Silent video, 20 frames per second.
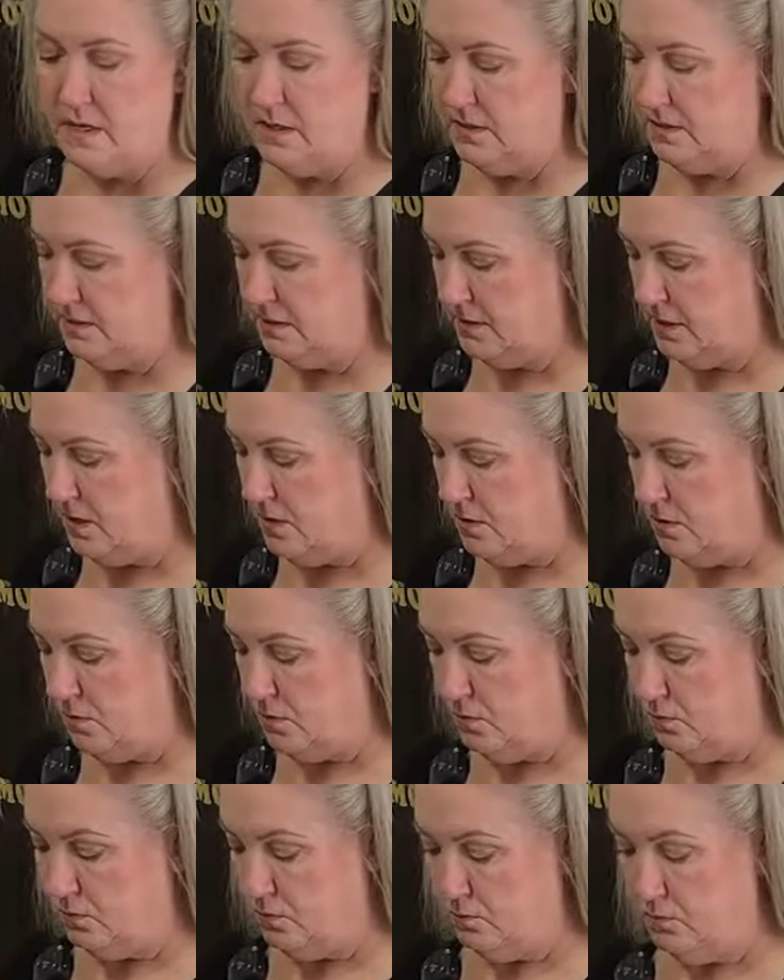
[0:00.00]

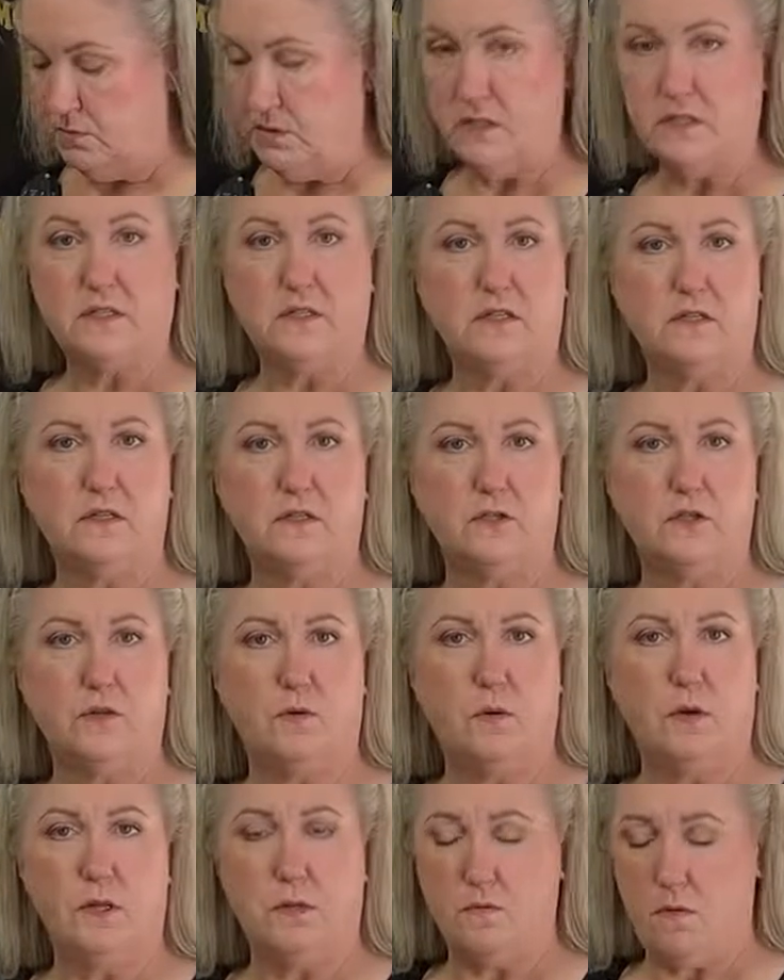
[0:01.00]
So let's get this show
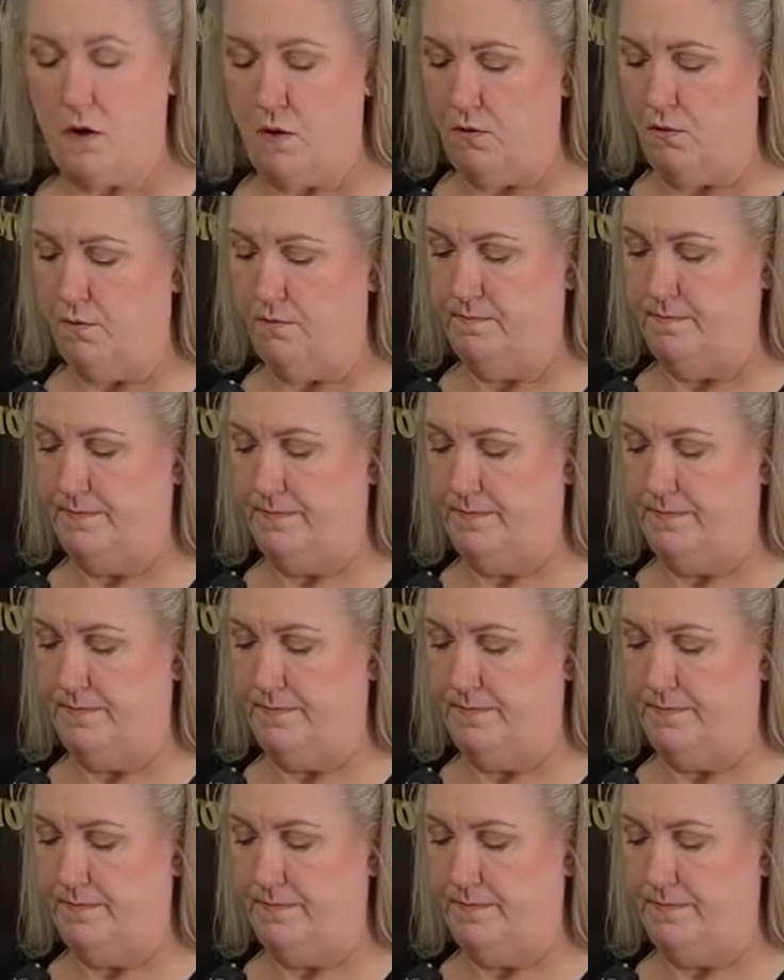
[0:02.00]
on the road.